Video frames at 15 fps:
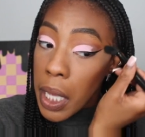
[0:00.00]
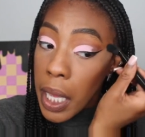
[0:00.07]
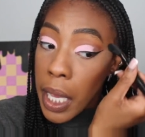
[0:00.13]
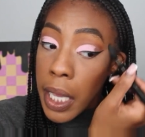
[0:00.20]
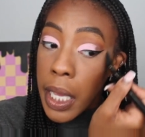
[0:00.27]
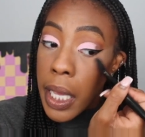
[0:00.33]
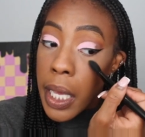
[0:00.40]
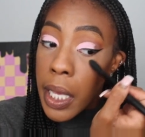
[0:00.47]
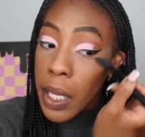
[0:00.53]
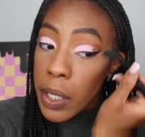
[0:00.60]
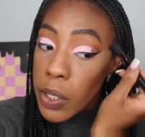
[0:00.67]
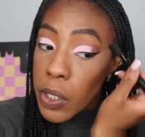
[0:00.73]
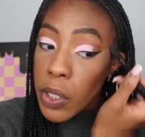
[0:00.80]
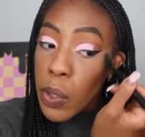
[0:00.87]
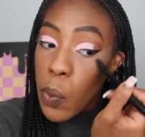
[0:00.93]

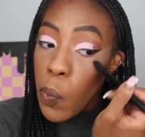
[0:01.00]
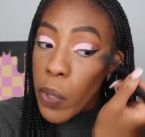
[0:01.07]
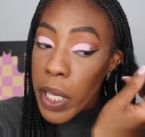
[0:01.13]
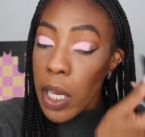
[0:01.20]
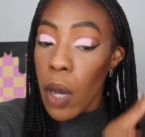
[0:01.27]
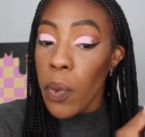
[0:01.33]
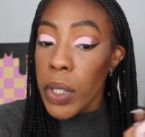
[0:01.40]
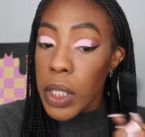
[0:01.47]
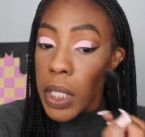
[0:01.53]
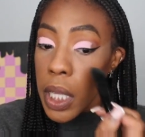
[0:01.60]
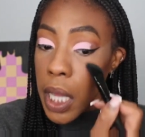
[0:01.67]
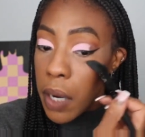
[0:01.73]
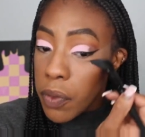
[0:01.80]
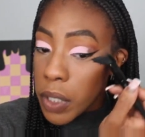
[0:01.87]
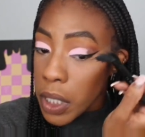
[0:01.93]
and we go into
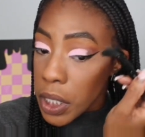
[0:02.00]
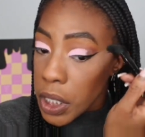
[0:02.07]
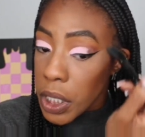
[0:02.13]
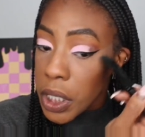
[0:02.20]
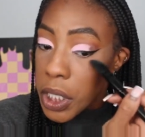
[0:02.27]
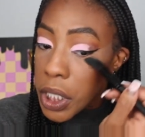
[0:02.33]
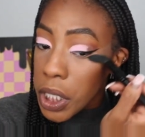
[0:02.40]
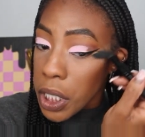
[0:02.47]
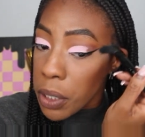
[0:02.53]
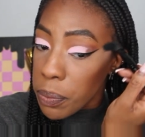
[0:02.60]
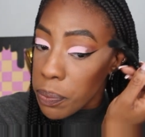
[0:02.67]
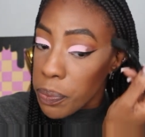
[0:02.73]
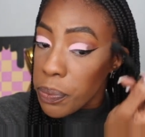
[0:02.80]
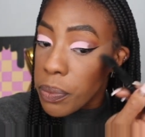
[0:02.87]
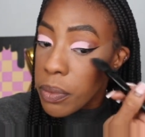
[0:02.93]
that
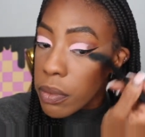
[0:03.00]
relationship